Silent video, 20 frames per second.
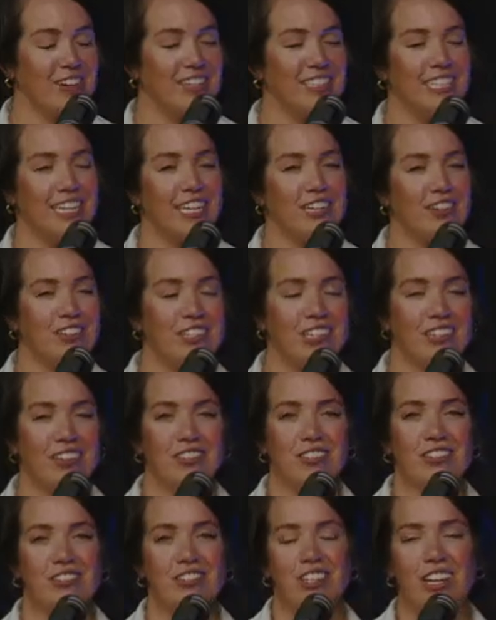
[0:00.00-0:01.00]
who has the energy to
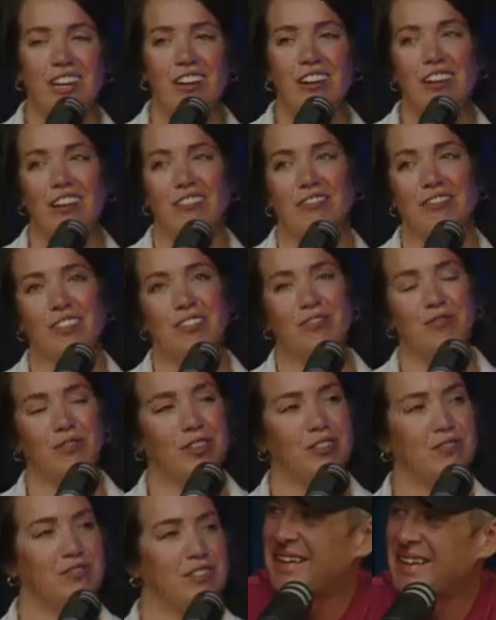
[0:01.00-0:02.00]
throw a chair off the
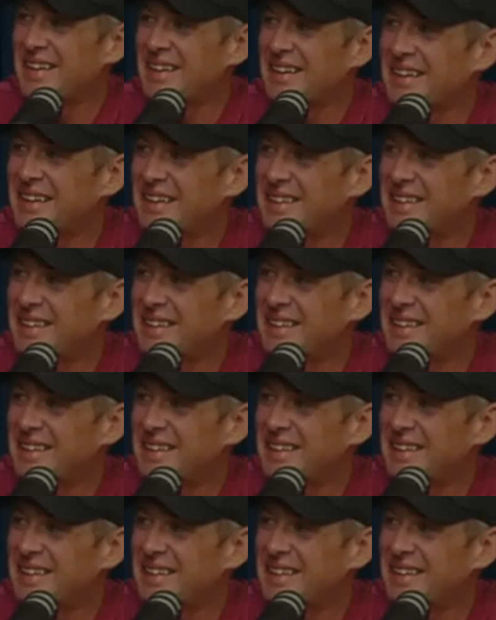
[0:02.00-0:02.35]
rooftop